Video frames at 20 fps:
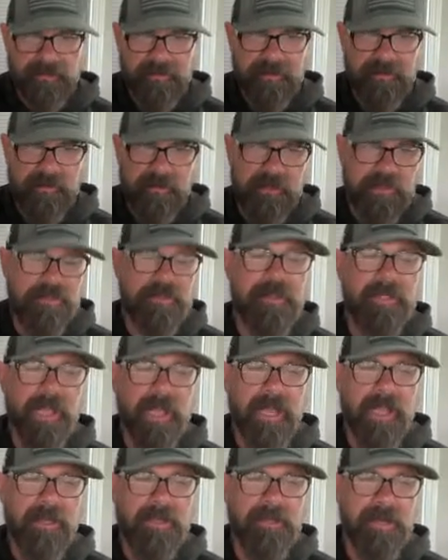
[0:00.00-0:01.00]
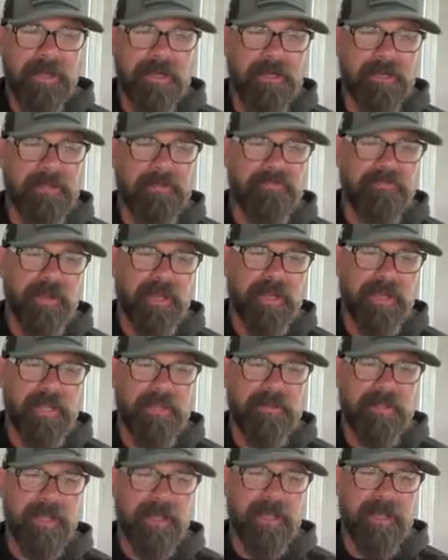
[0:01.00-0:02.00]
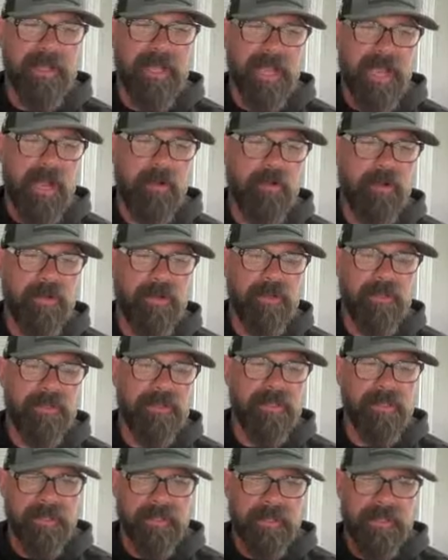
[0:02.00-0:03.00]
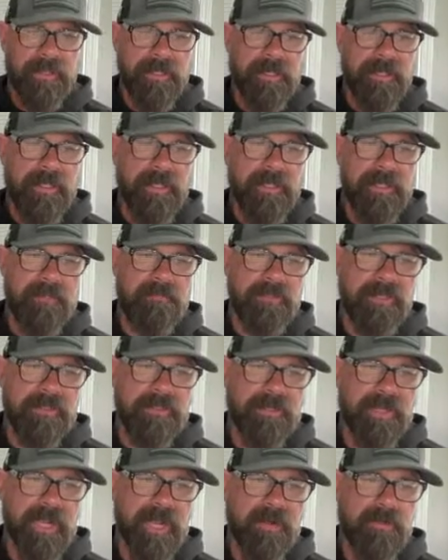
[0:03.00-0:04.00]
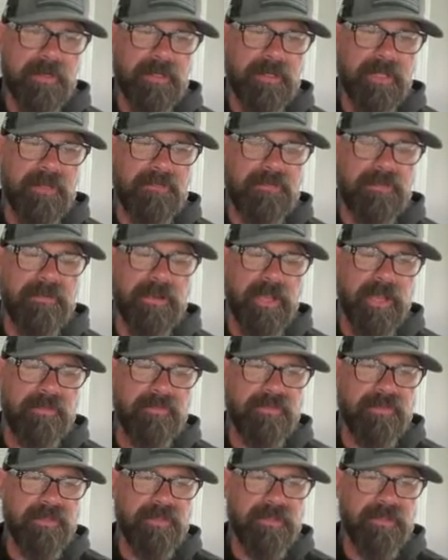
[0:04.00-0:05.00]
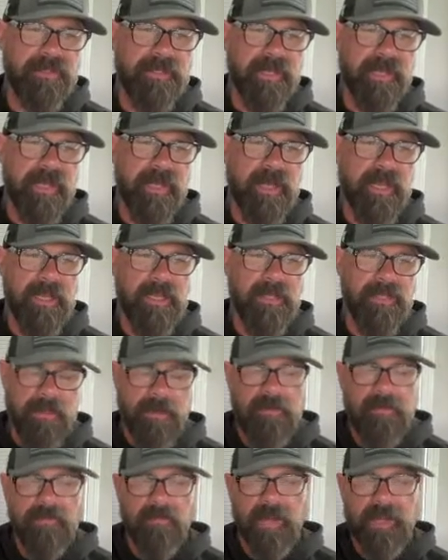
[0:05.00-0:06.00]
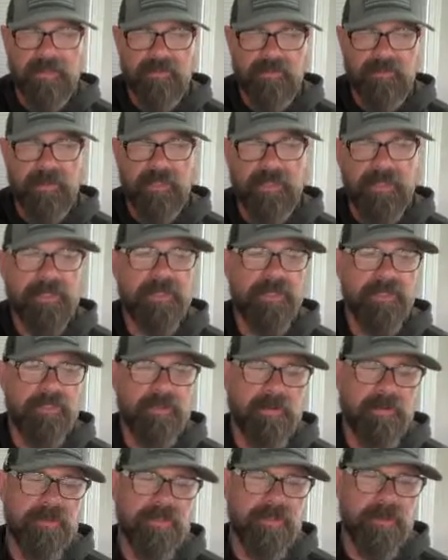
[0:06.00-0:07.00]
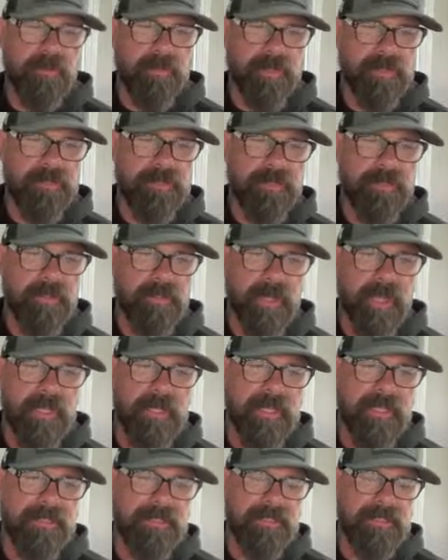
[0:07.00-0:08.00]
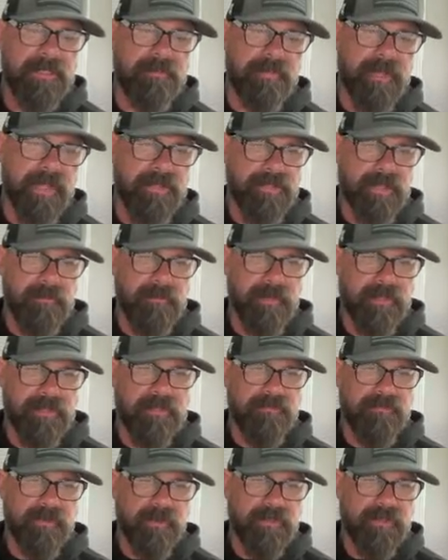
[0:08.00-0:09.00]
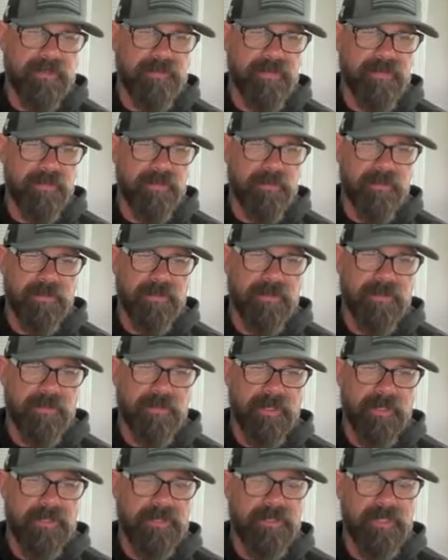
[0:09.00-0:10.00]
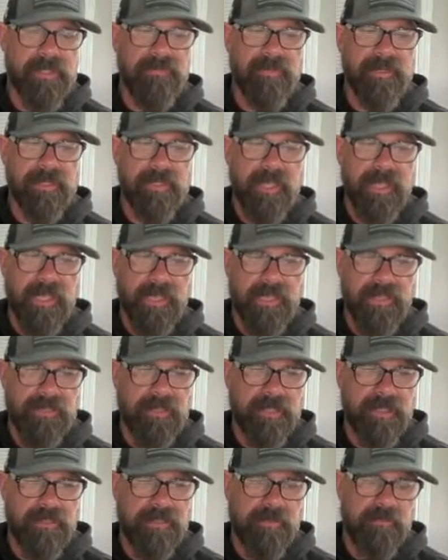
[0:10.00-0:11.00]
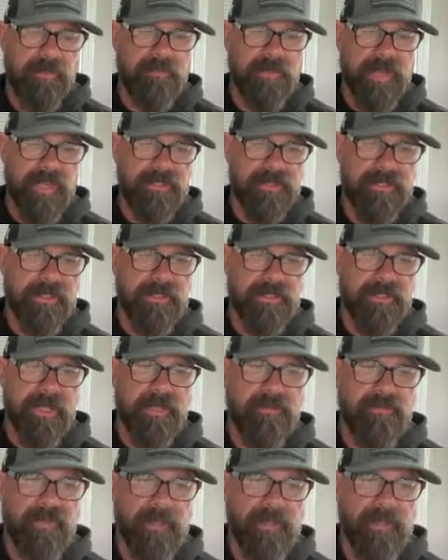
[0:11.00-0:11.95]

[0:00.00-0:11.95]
Just to honor our good friend Howard, Mr. Howard Lovecraft. You know who writes really good short stories too? And I guess it depends on what your version of a short story is. Stephen King has done some amazing stuff.